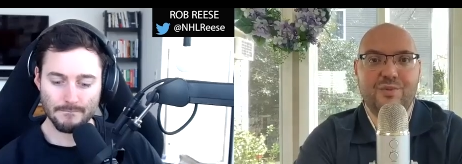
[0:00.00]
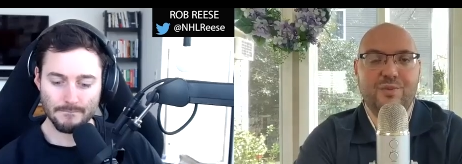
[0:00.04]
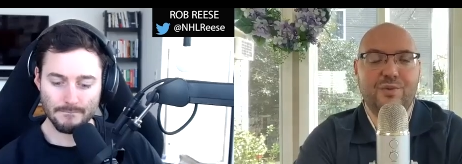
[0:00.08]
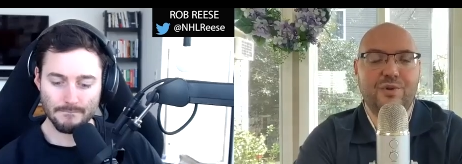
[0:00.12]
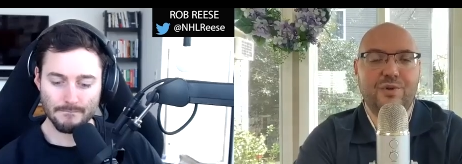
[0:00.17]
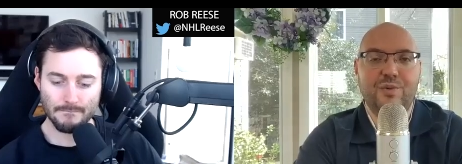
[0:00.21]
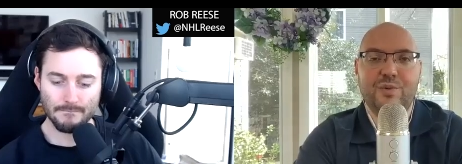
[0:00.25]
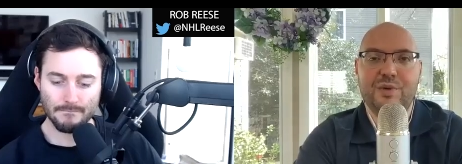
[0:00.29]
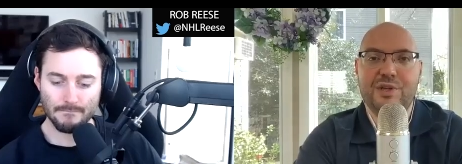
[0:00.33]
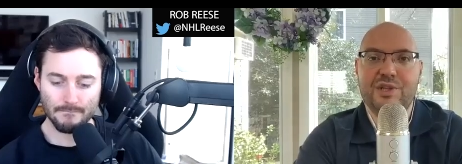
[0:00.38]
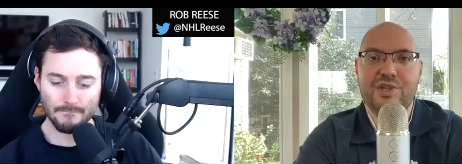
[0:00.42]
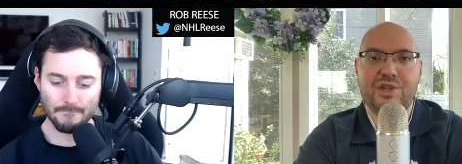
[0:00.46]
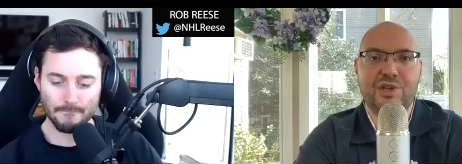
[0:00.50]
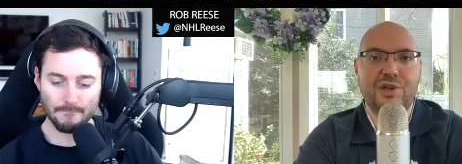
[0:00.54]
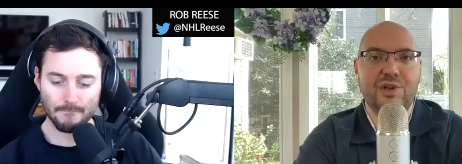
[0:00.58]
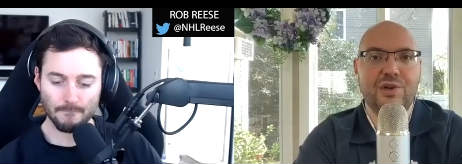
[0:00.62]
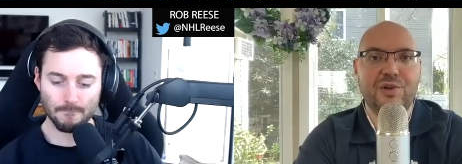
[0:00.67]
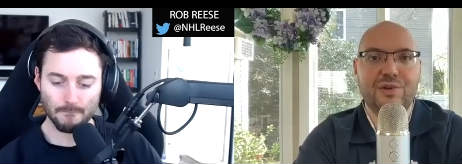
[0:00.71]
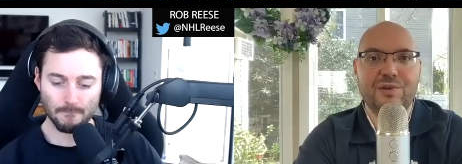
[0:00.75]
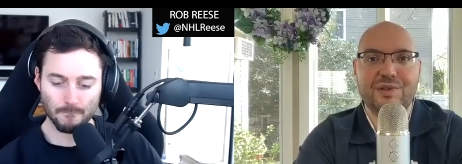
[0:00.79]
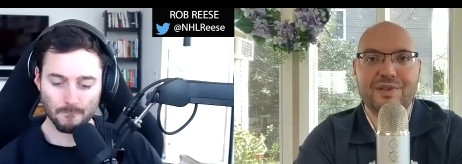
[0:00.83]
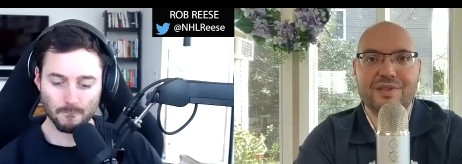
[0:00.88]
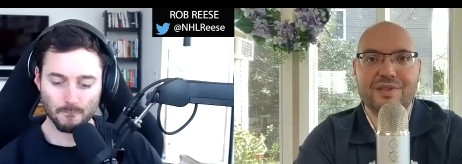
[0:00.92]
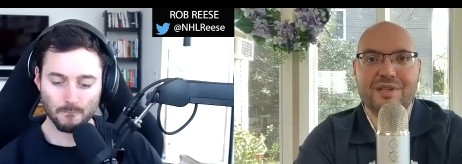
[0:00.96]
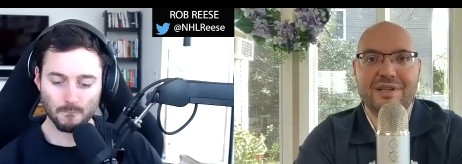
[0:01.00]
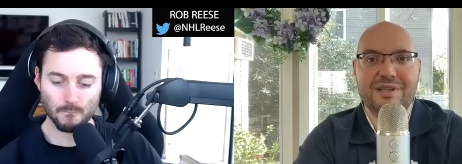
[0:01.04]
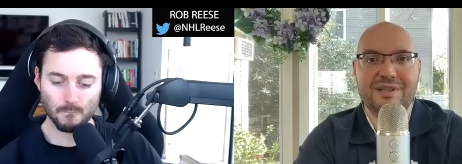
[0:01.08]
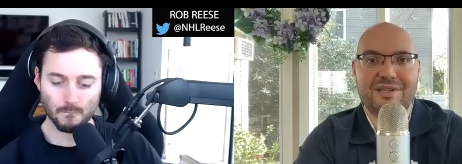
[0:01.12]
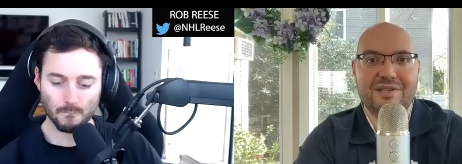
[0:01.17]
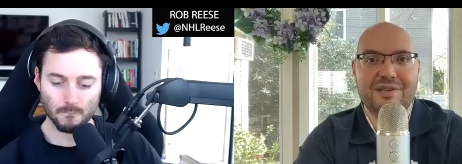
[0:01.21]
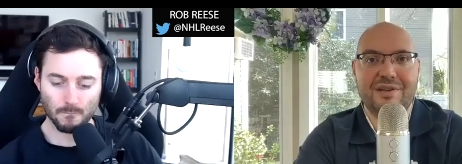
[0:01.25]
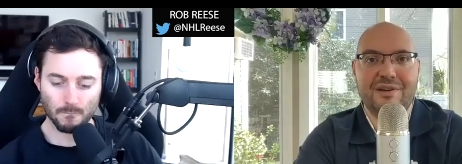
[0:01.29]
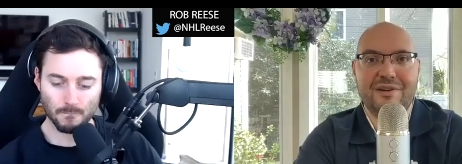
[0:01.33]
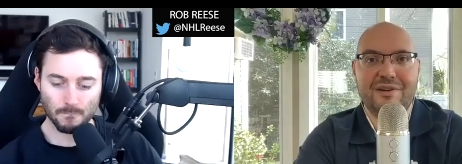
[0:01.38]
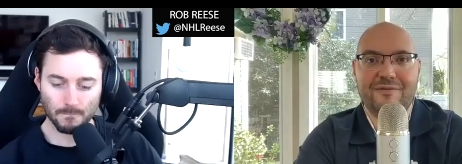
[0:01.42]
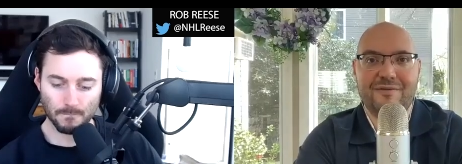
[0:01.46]
Speaker 1: Which goalie is going to
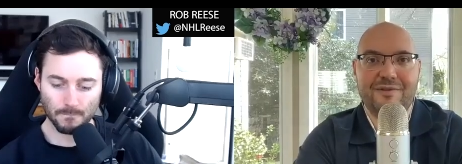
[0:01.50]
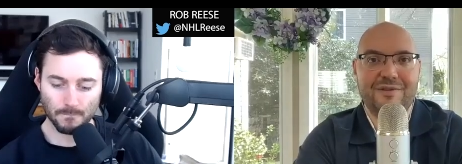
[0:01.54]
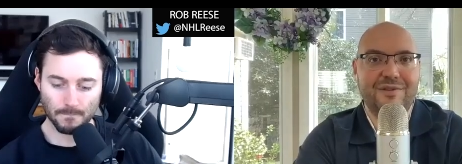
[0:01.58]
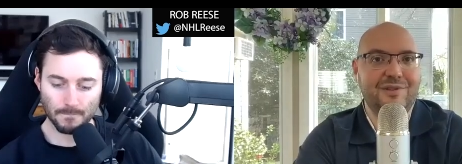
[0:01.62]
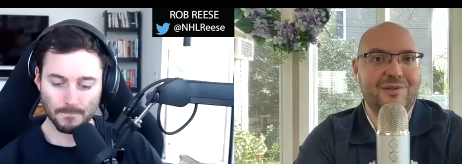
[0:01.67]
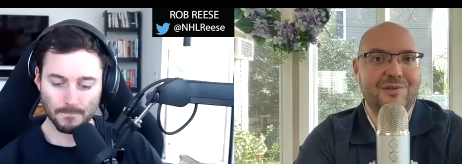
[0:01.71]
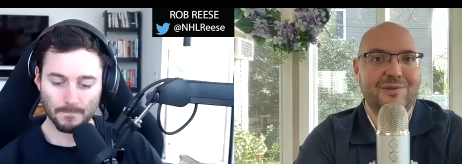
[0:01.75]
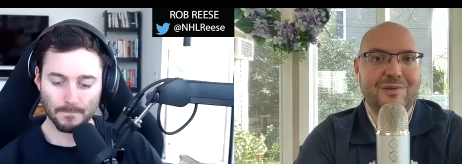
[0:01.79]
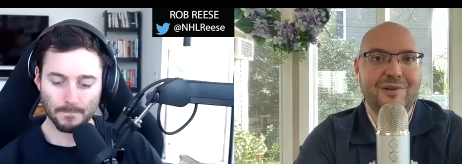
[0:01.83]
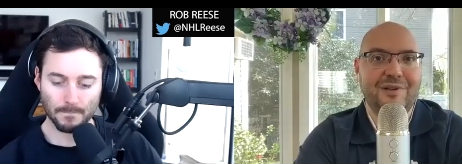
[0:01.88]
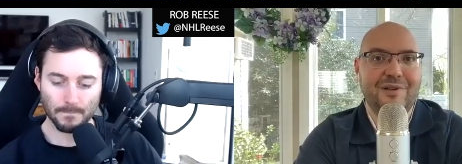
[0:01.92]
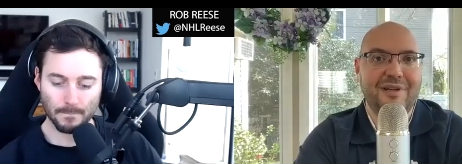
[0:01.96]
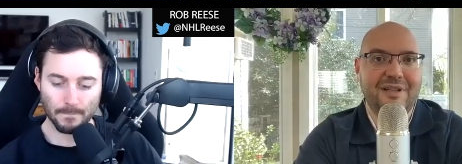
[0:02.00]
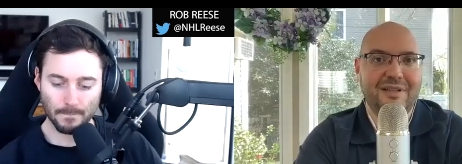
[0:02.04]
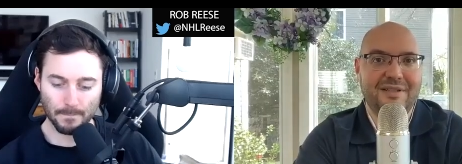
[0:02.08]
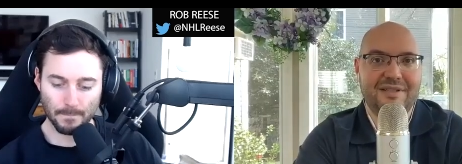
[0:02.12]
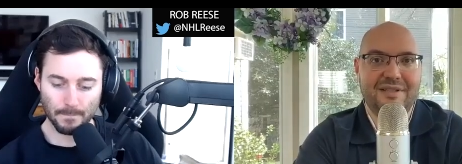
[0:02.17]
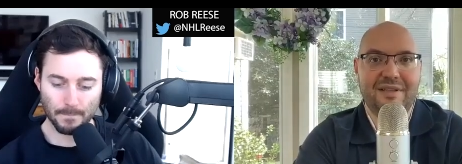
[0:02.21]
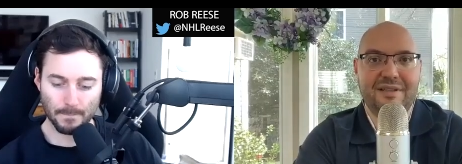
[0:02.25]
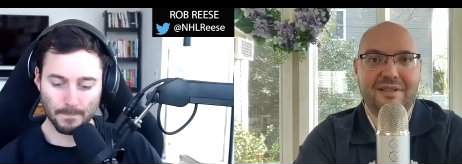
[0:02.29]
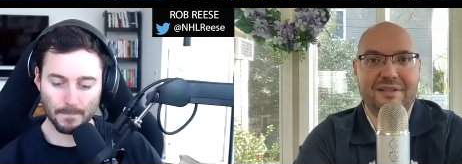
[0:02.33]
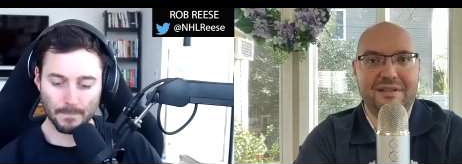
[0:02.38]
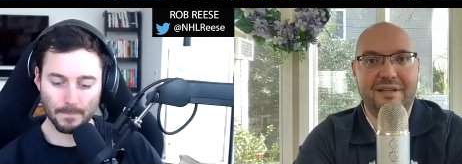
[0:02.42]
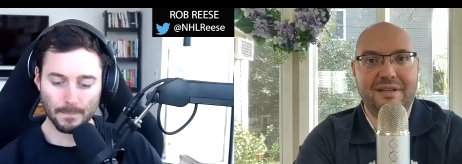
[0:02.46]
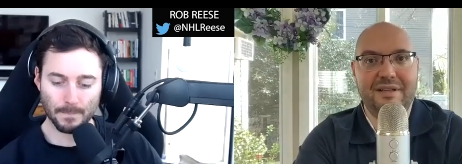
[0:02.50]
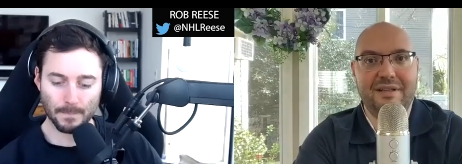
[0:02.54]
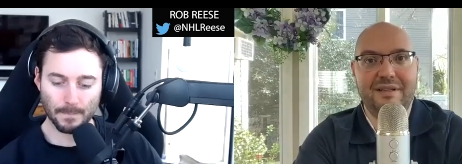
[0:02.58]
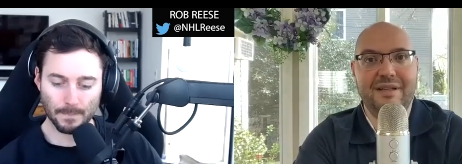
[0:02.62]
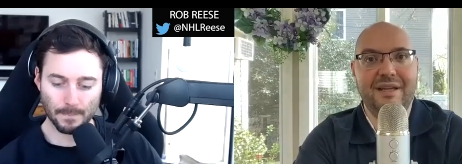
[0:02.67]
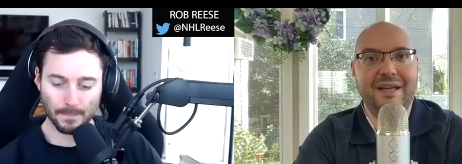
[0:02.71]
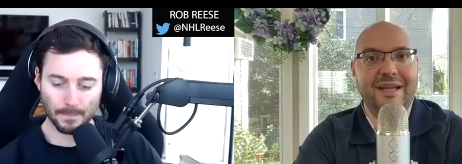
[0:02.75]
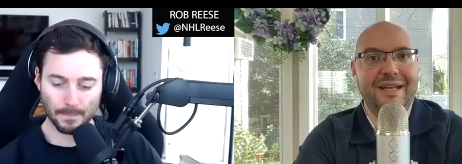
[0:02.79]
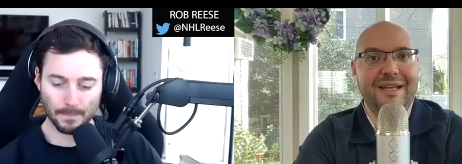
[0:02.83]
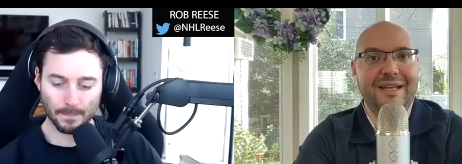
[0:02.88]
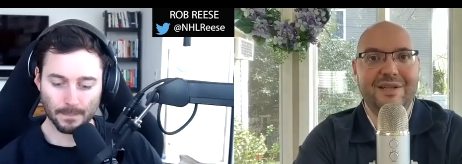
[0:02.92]
start for Detroit on Sunday?